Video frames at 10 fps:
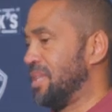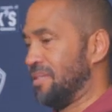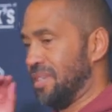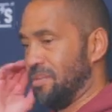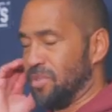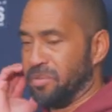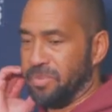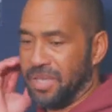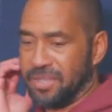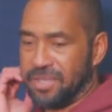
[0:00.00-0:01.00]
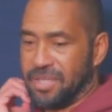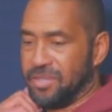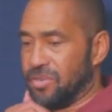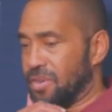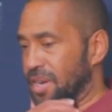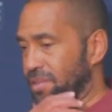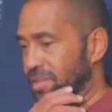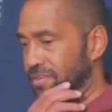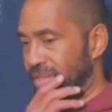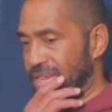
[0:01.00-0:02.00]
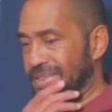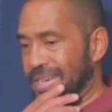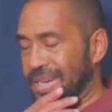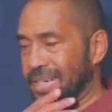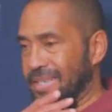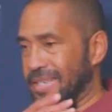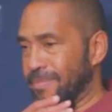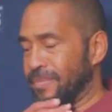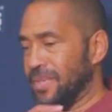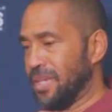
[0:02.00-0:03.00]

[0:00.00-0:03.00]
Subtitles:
and the team is built on the strength of the entire team.